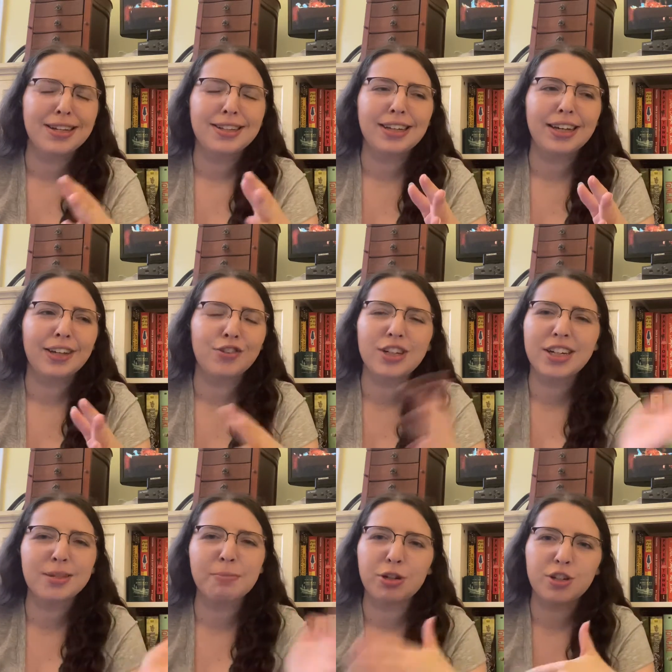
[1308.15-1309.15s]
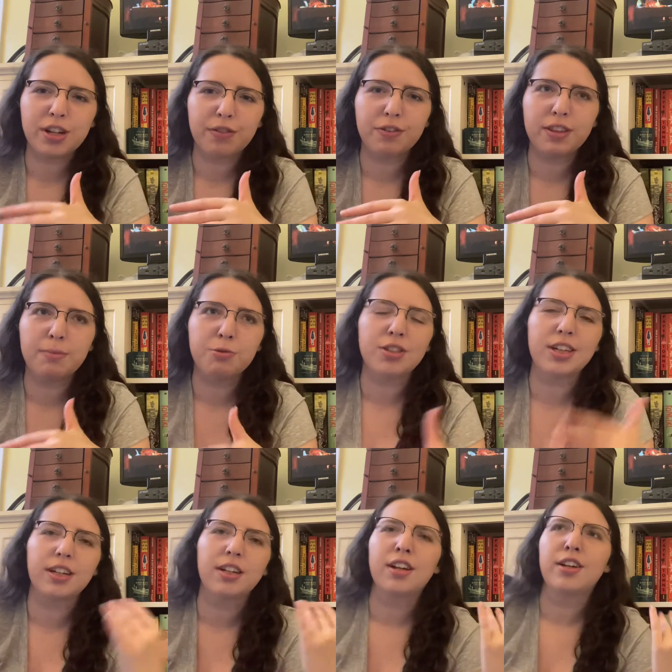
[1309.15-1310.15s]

Like she does a bunch of stuff for them. She's like